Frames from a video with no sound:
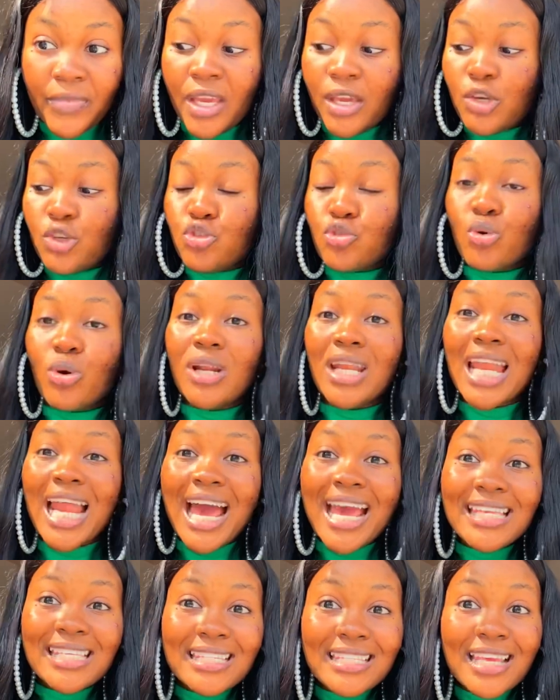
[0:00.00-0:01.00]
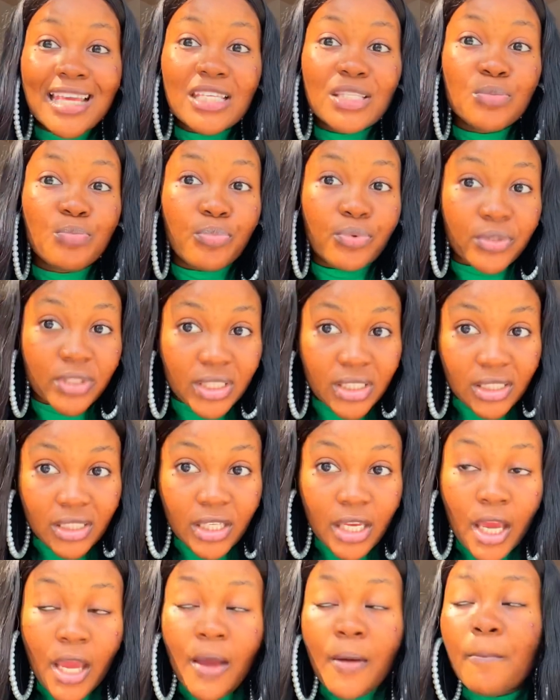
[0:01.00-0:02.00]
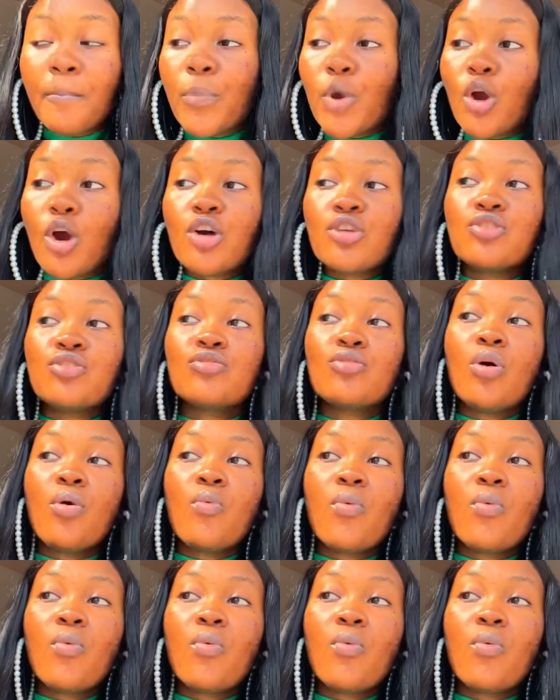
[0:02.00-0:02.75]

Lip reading: your licensed body. Because you know,